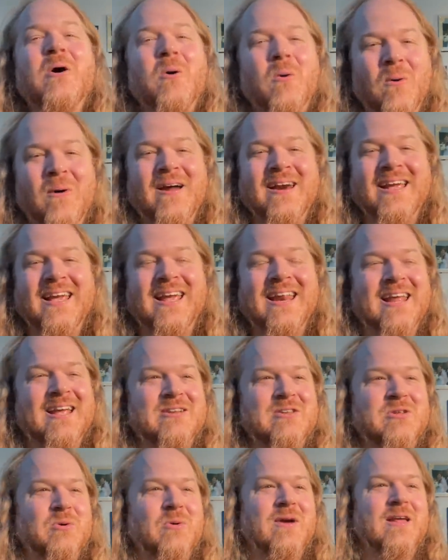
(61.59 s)
want to get
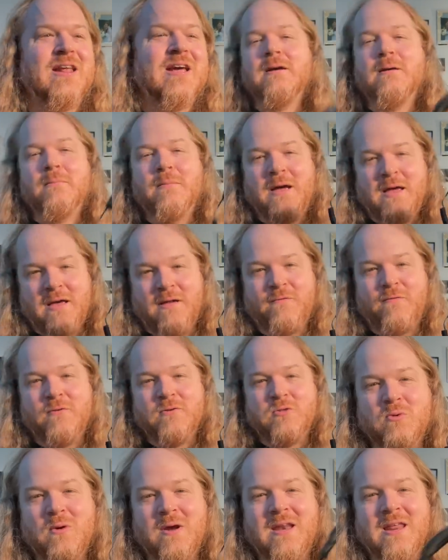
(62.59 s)
into it. My
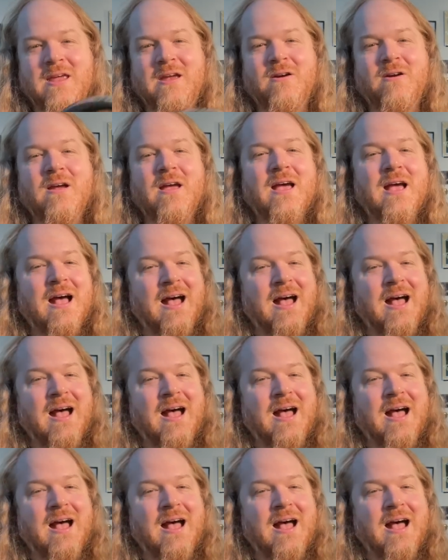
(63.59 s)
headphones here.